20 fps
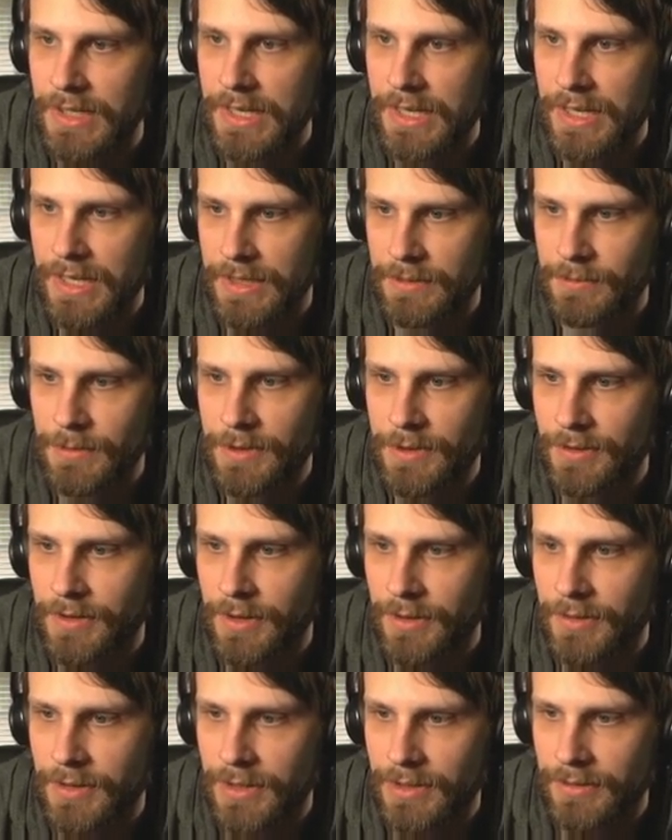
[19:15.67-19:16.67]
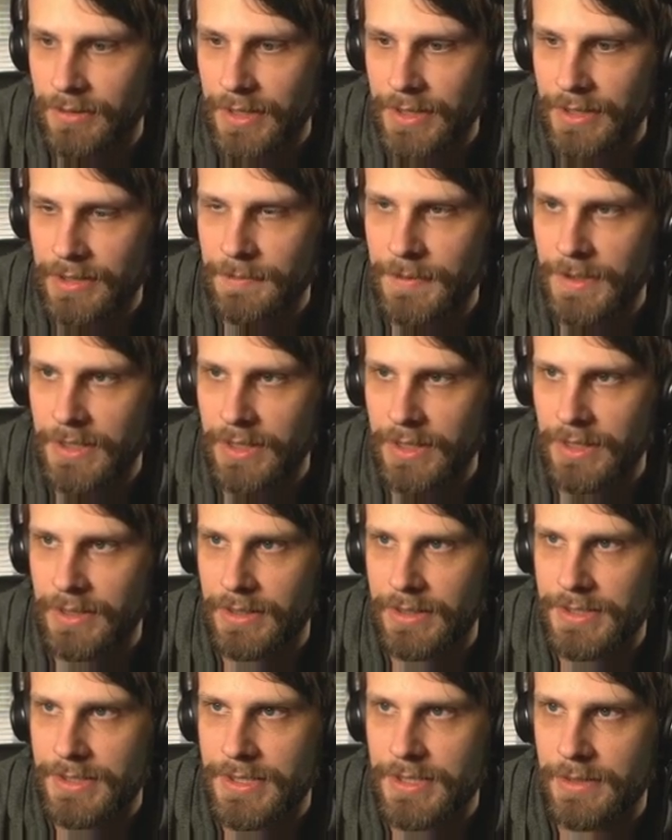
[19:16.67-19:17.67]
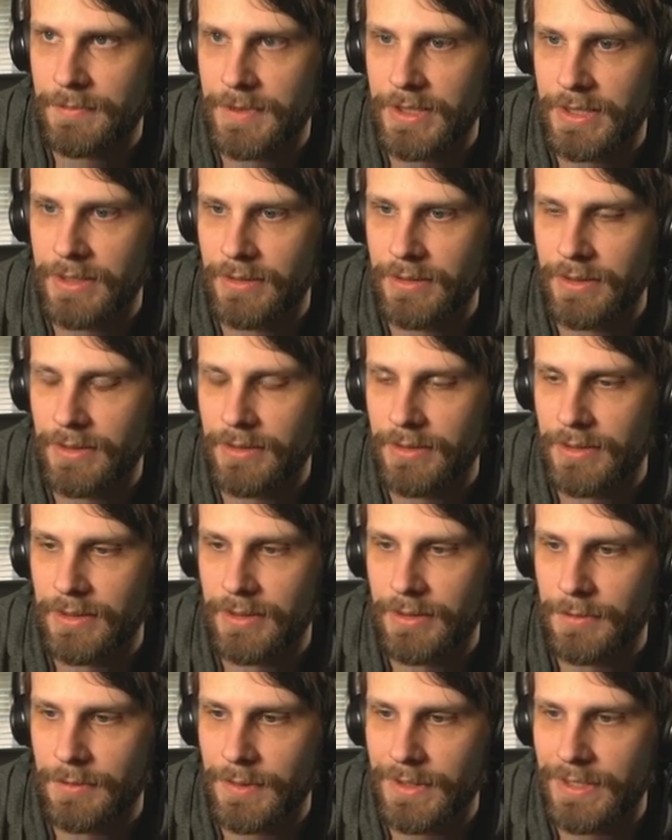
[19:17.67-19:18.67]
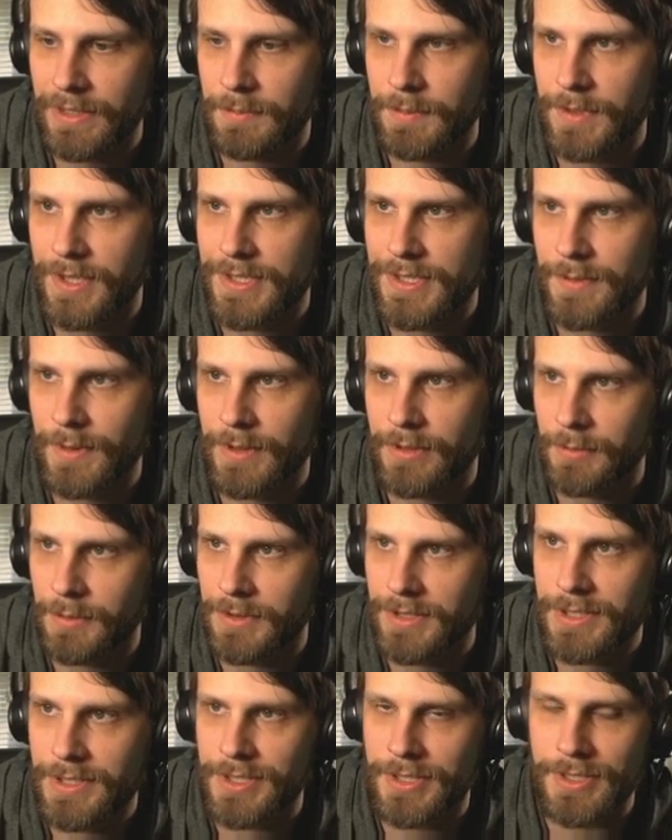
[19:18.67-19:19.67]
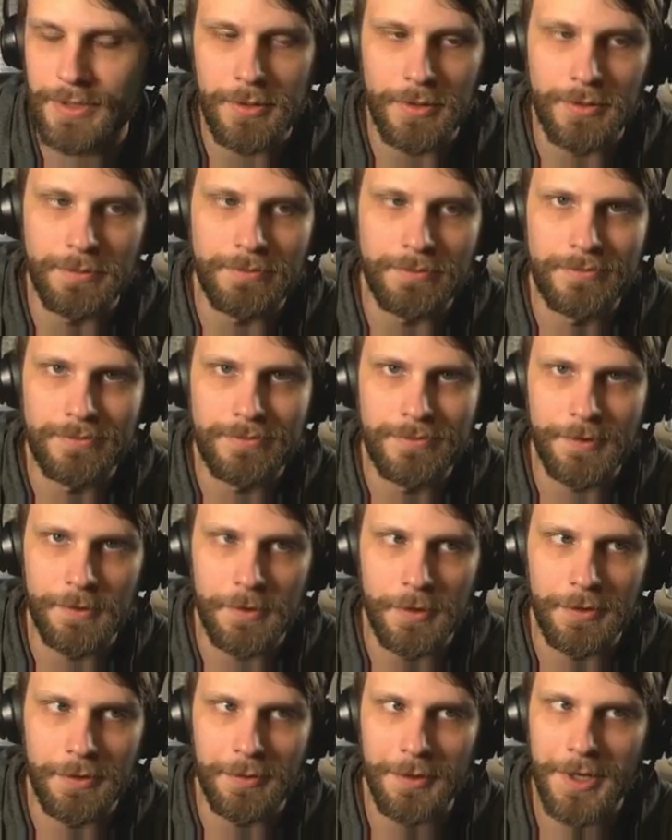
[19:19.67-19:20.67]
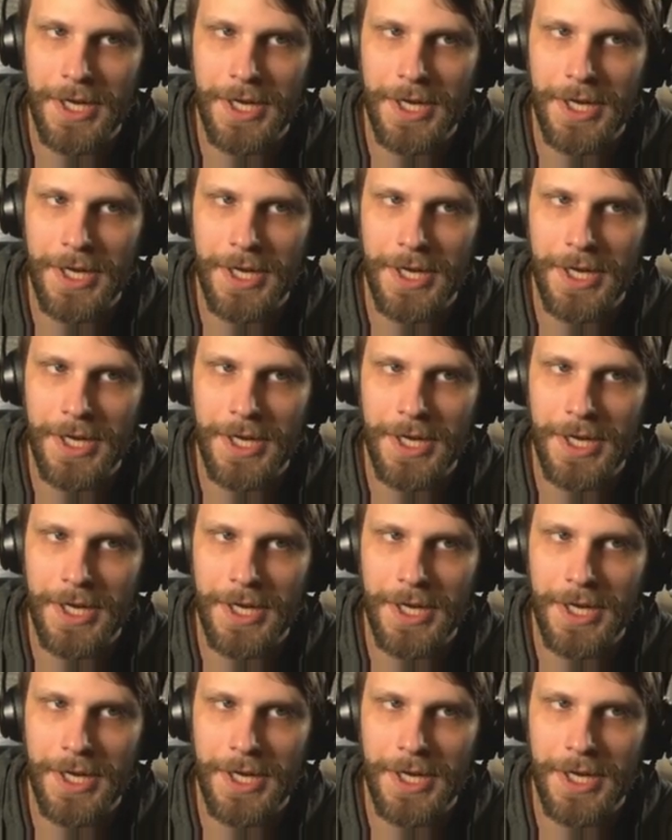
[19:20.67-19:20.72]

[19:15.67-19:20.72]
And worth noting, Light Up the Night is something that, you know, if we get a Planeswalker, we just shoot him for 3,